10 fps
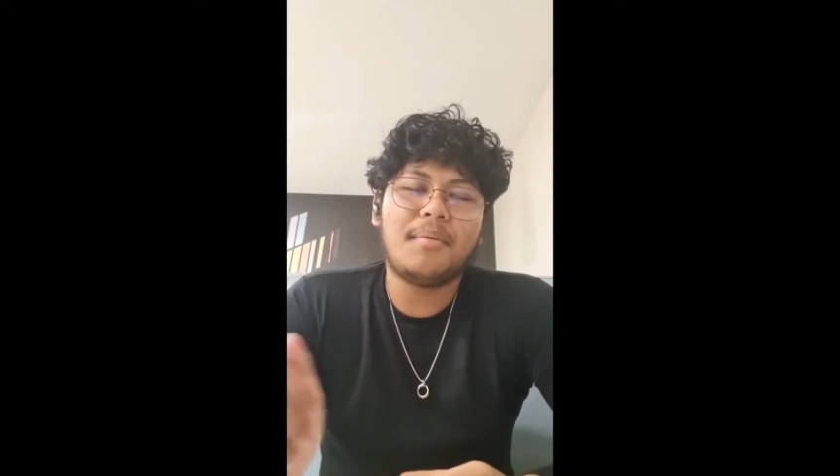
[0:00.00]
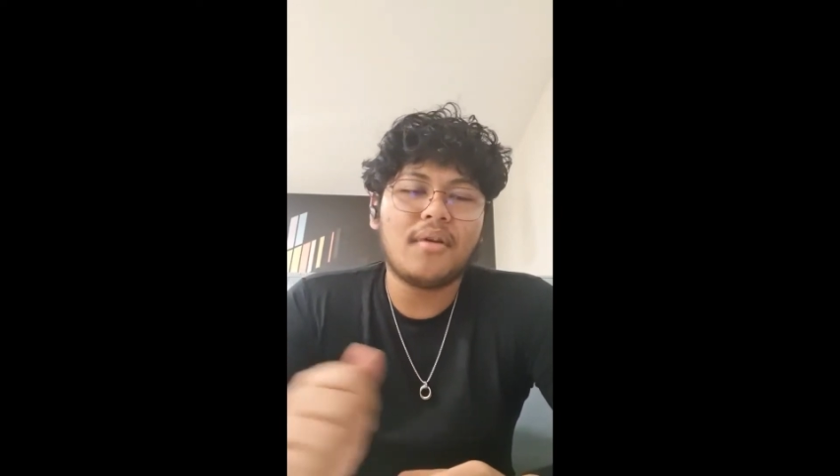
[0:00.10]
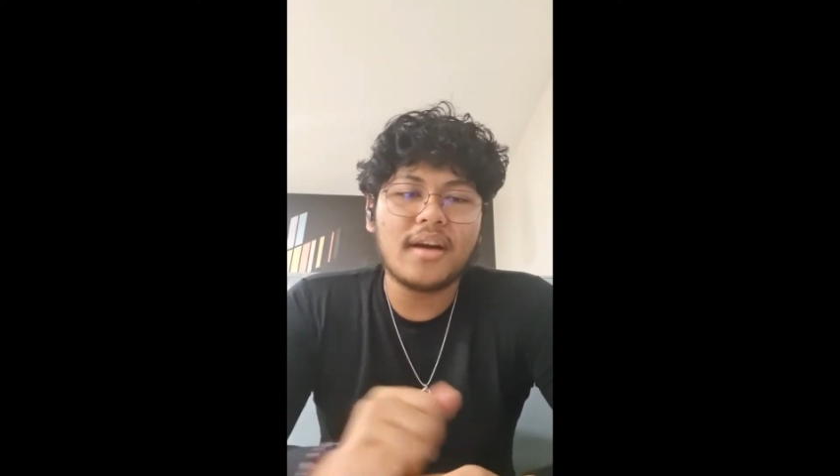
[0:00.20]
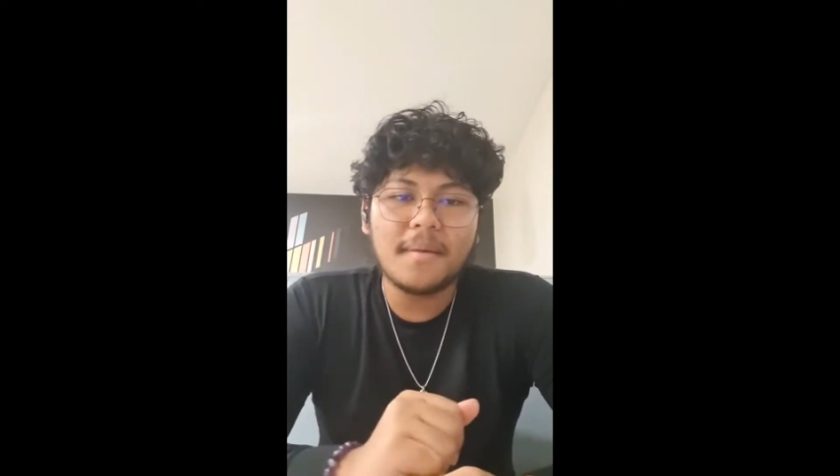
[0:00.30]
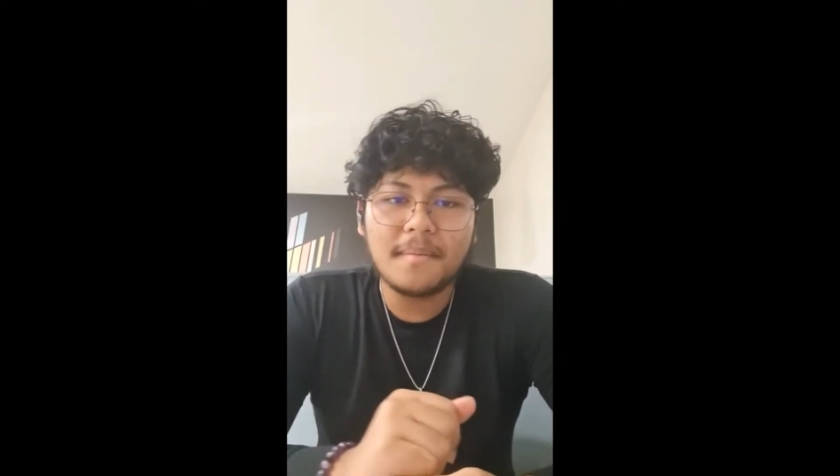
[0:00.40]

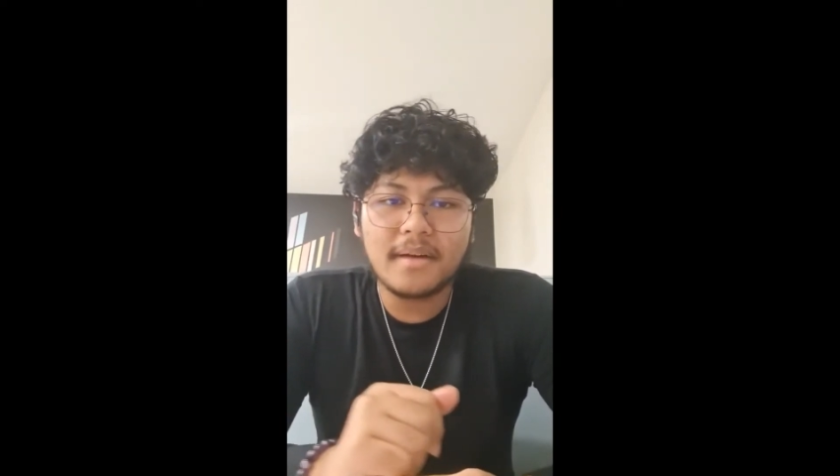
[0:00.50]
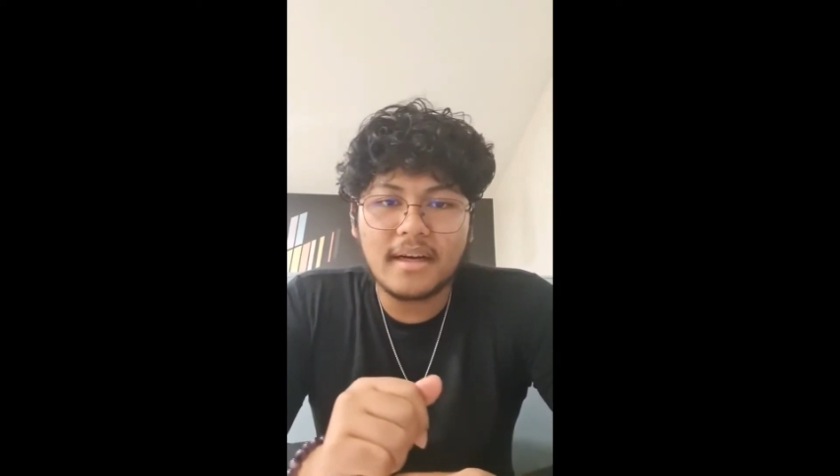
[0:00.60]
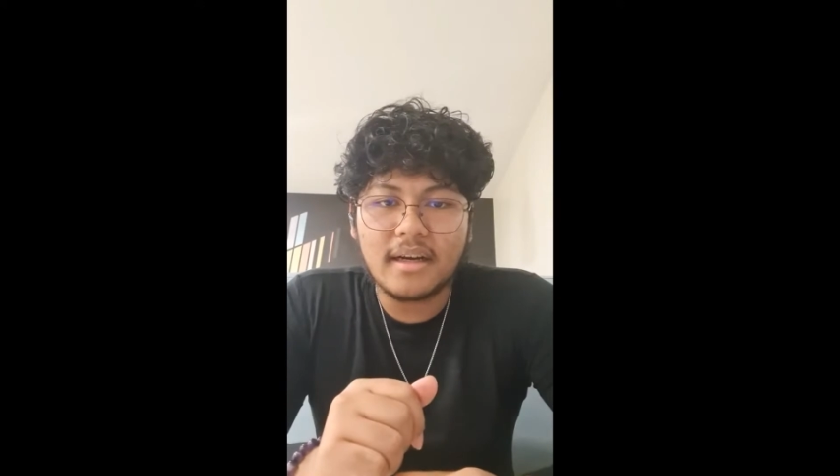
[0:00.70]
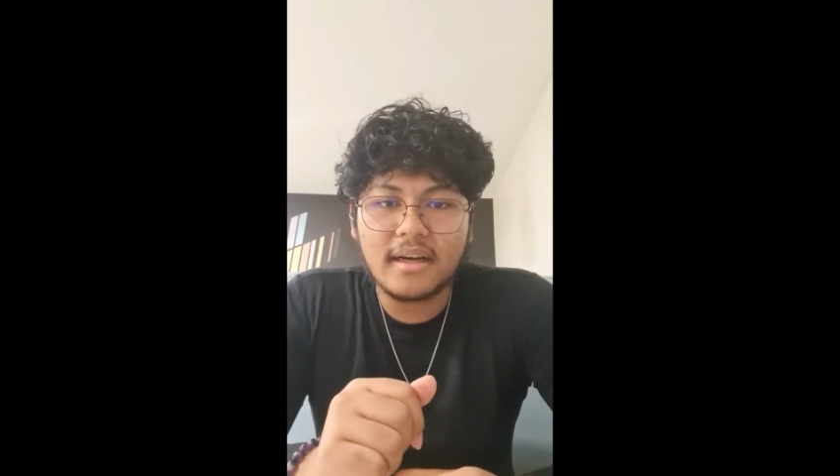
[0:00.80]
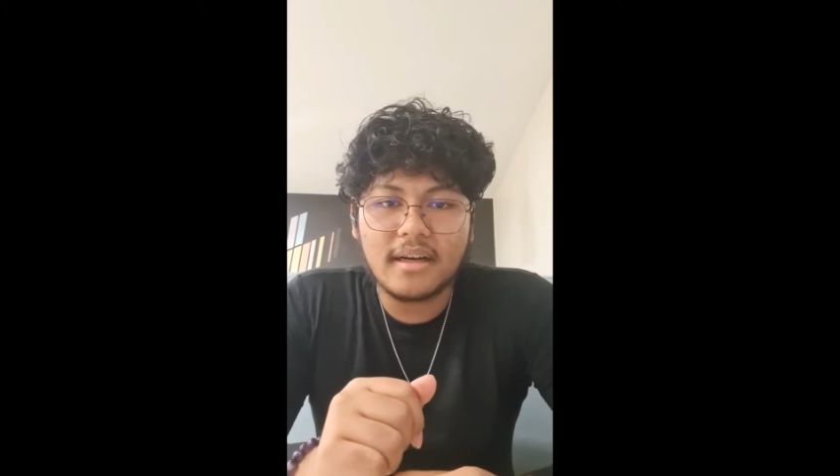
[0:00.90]
program
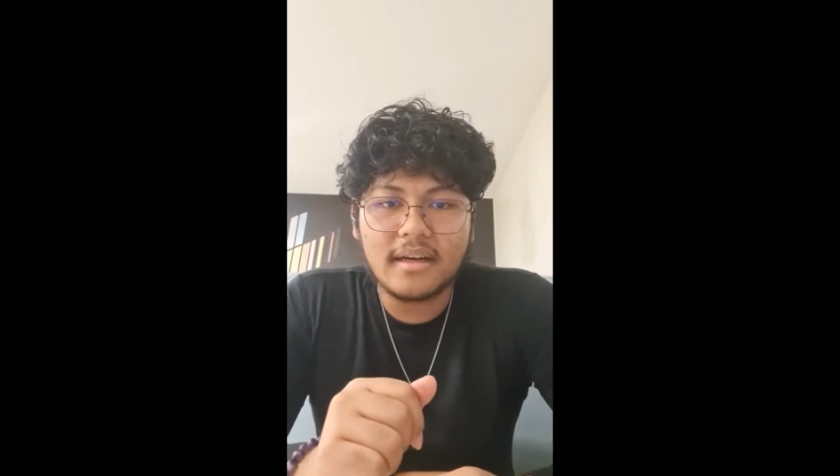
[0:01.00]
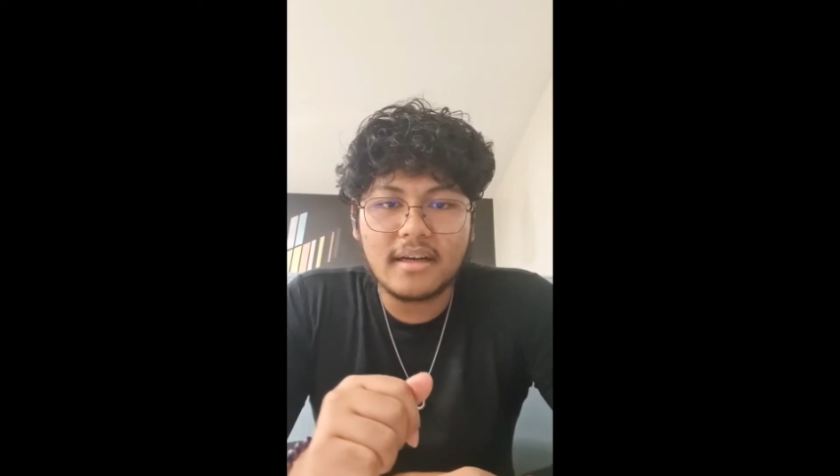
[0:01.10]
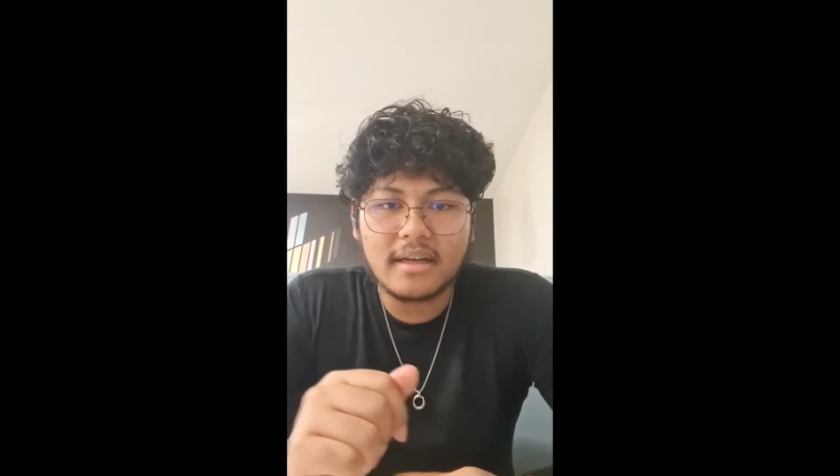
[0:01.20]
uh,